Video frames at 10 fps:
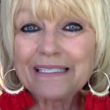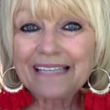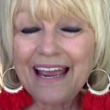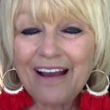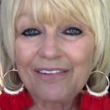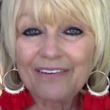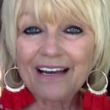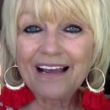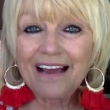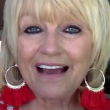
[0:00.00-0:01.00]
me down.
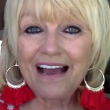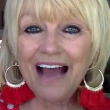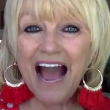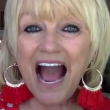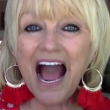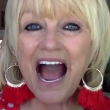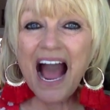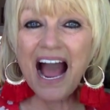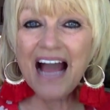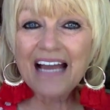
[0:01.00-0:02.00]

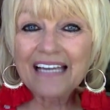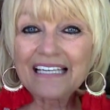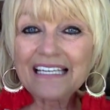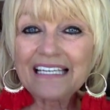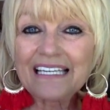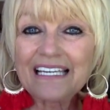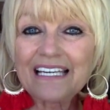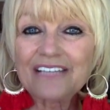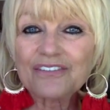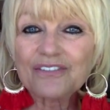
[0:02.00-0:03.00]
I
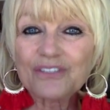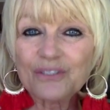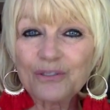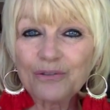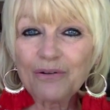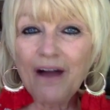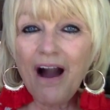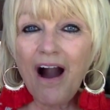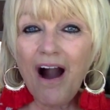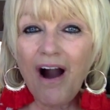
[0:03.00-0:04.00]
can do
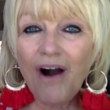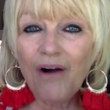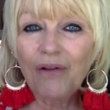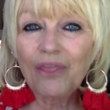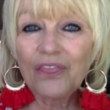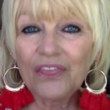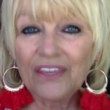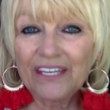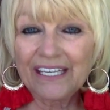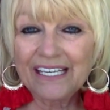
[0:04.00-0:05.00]
all
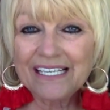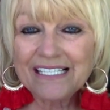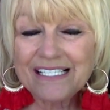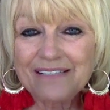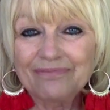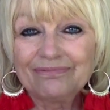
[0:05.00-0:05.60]
things.